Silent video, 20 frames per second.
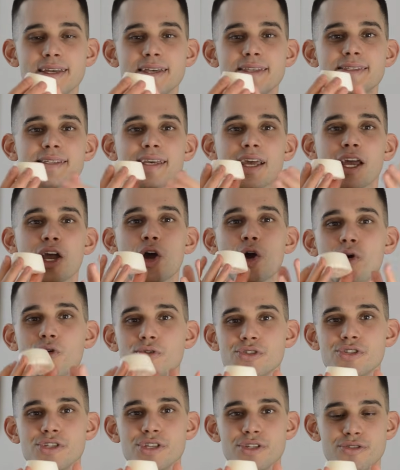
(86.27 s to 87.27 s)
It's a
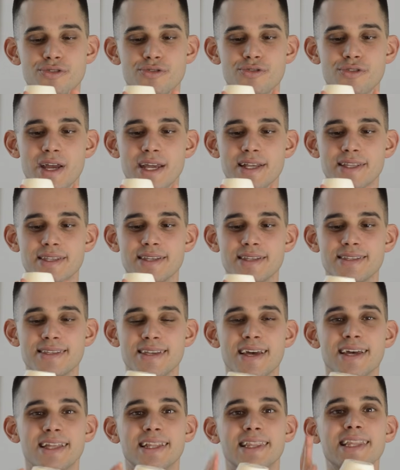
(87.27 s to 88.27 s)
concentrated
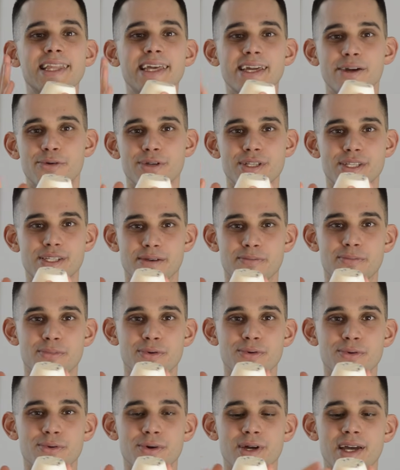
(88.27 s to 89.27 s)
liquid
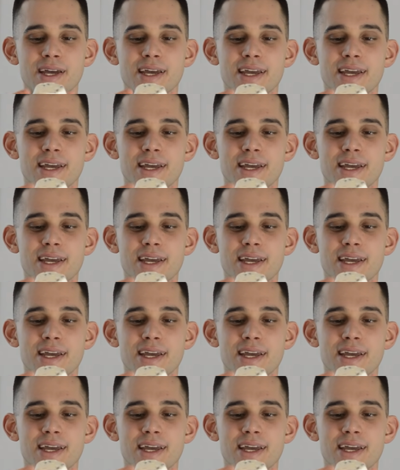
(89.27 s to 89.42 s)
shampoo.